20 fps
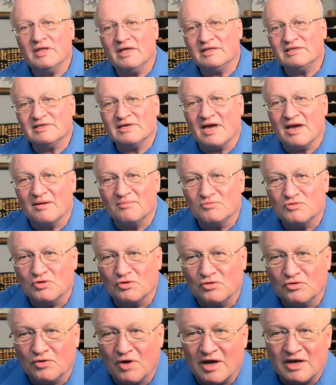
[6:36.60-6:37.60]
let's come
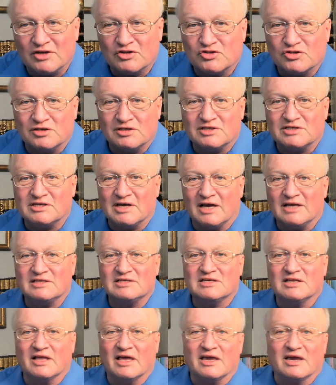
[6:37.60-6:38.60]
to ancient
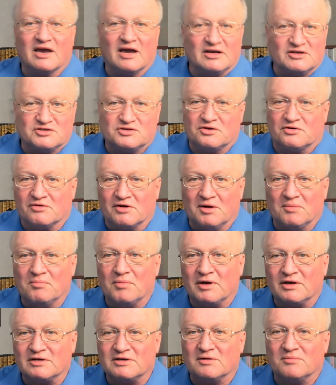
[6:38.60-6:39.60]
sites like Kasr
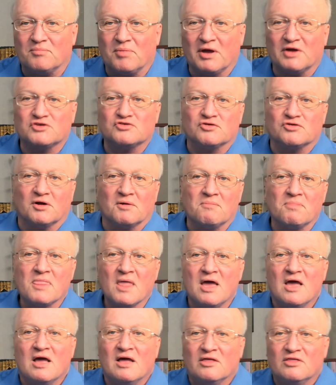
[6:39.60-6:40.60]
Bint in Petra.
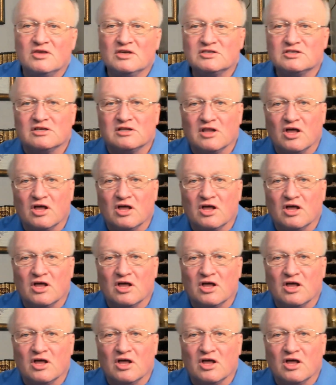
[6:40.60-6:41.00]
This